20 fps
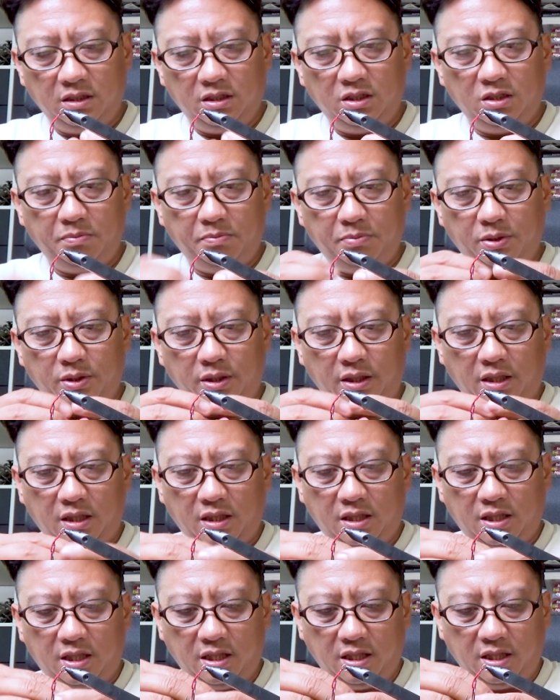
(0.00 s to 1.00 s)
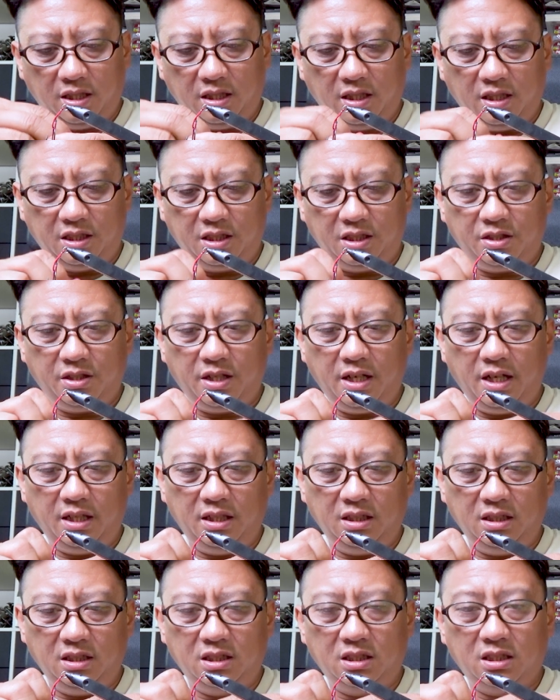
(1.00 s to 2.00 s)
you put the
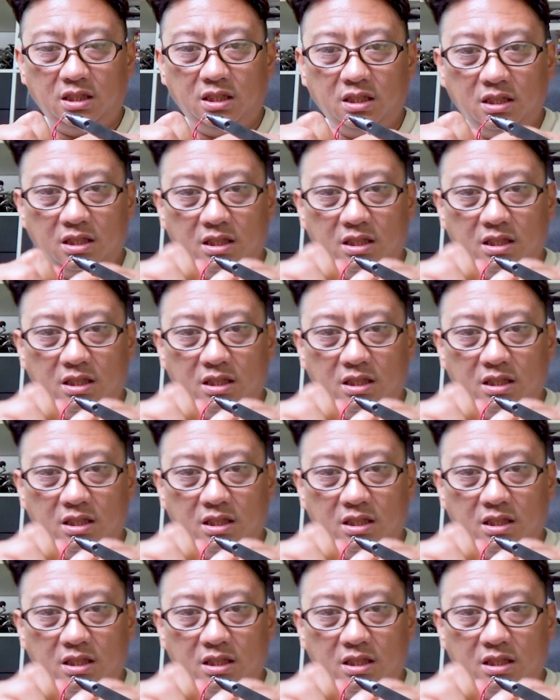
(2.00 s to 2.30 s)
strands